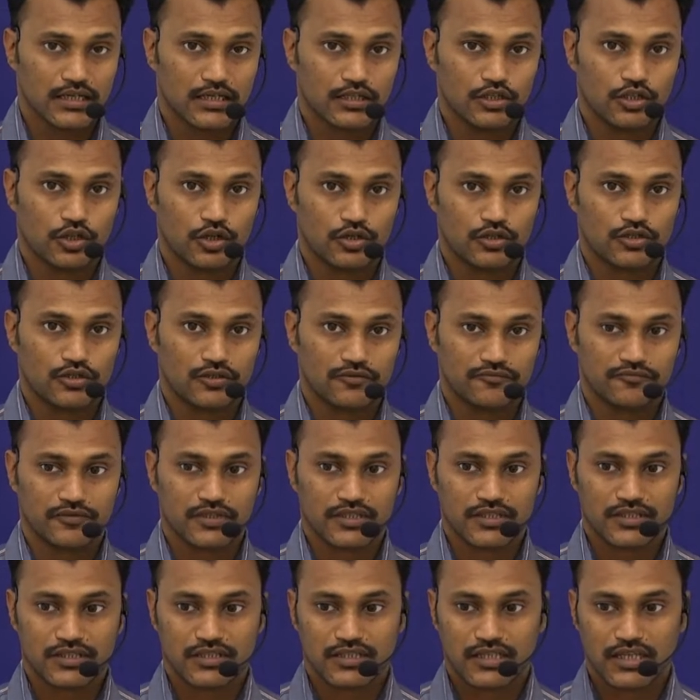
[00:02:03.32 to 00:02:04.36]
a lot of
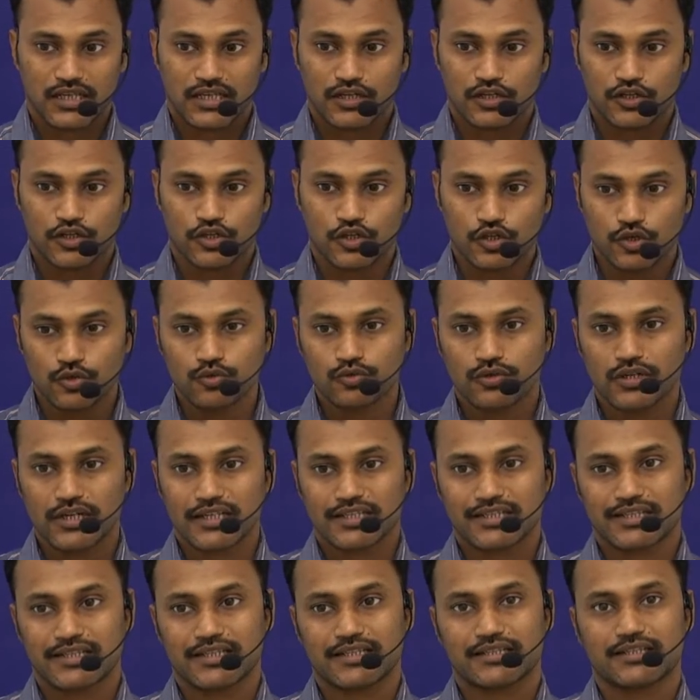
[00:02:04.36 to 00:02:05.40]
this
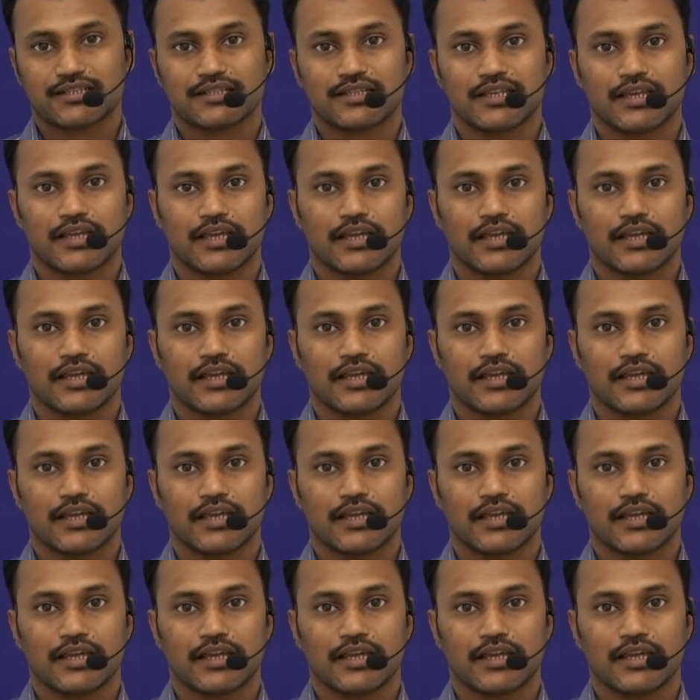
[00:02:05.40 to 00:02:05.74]
rootlessness